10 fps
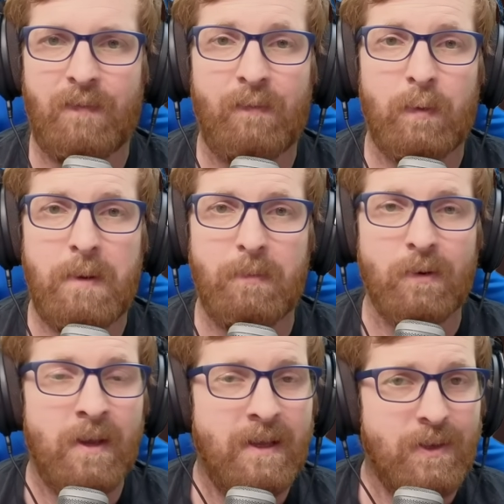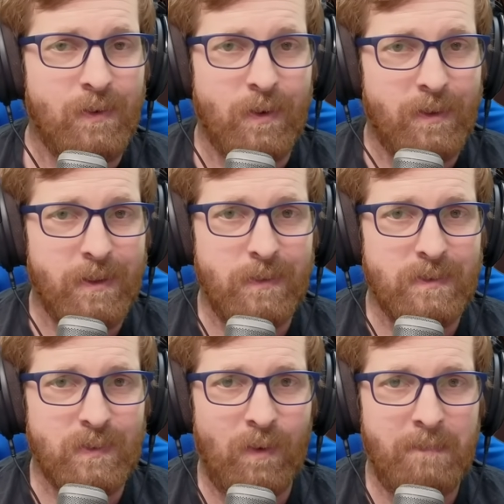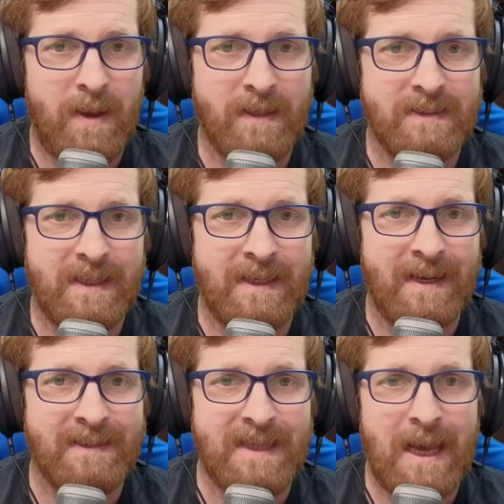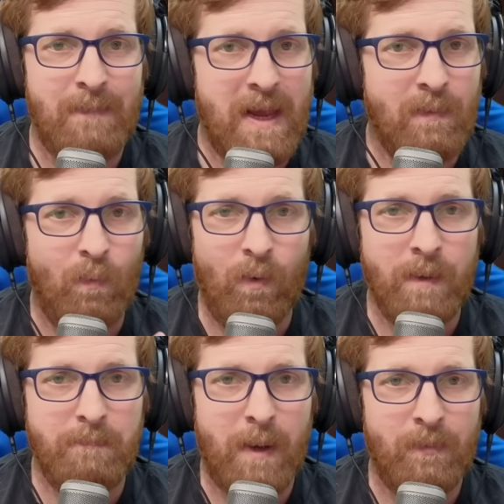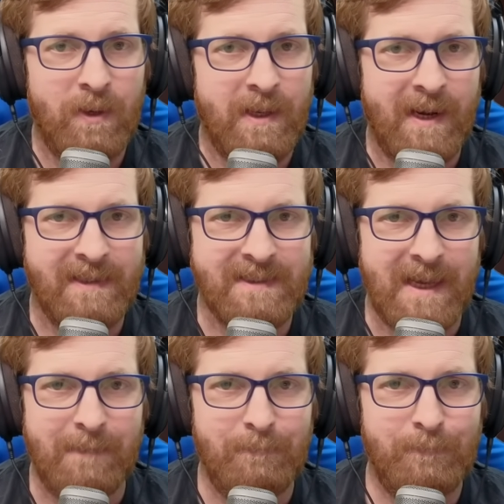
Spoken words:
And remember, you can only use one magazine at a time and one bobblehead at a time.